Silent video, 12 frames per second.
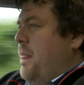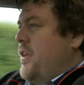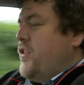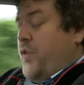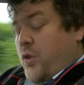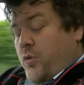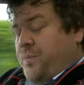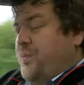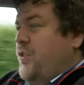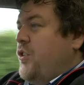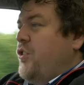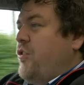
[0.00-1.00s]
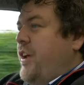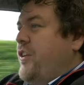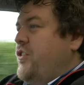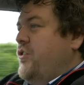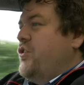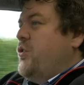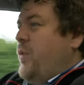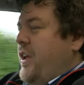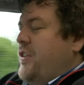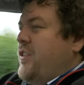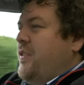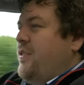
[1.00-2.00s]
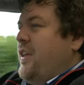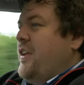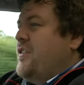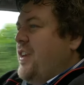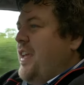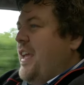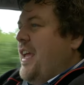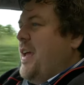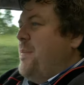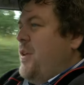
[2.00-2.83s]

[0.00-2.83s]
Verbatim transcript: There's a few creaks and squeaks and things in here,